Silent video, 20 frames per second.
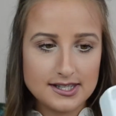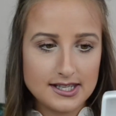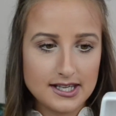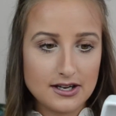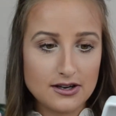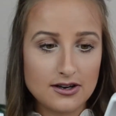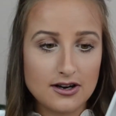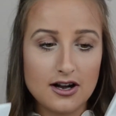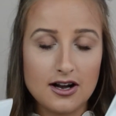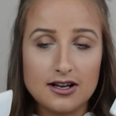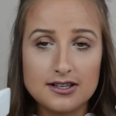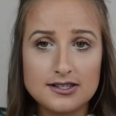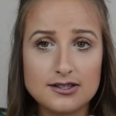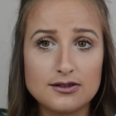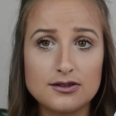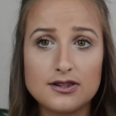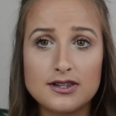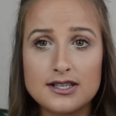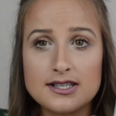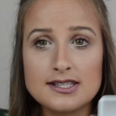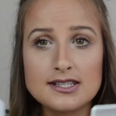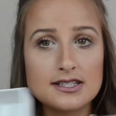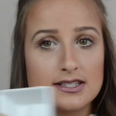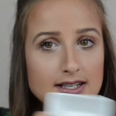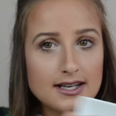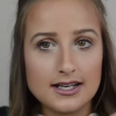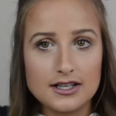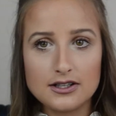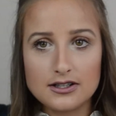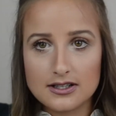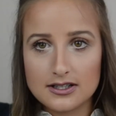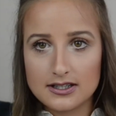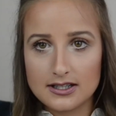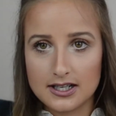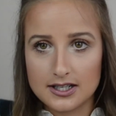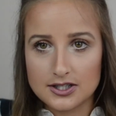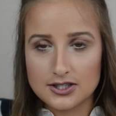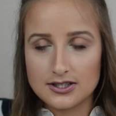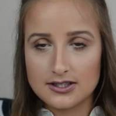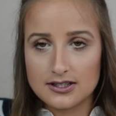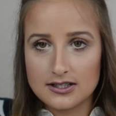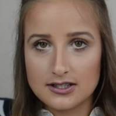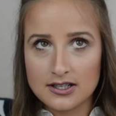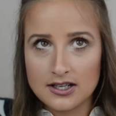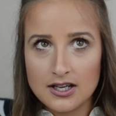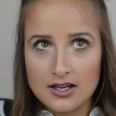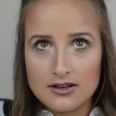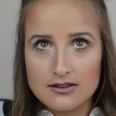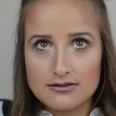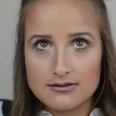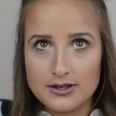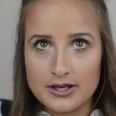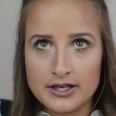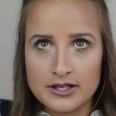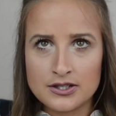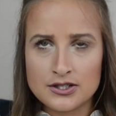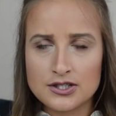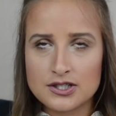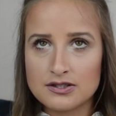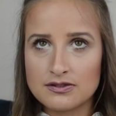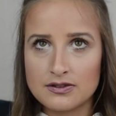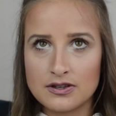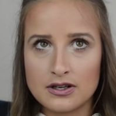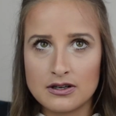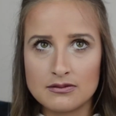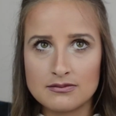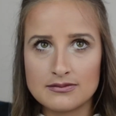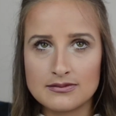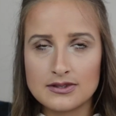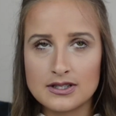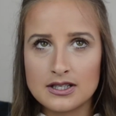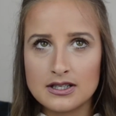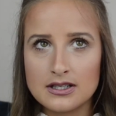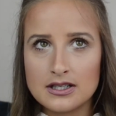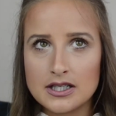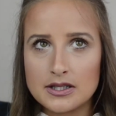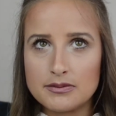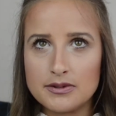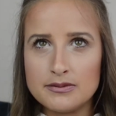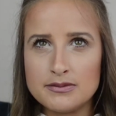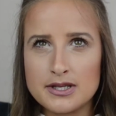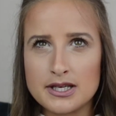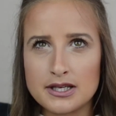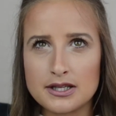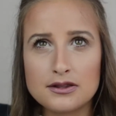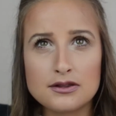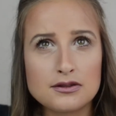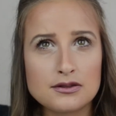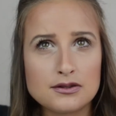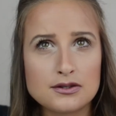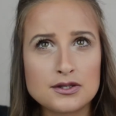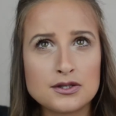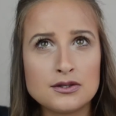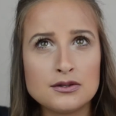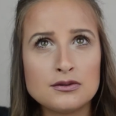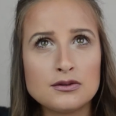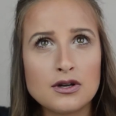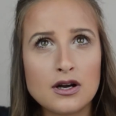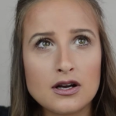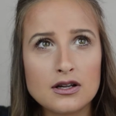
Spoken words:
They are also, this entire collection ranged from maybe like $2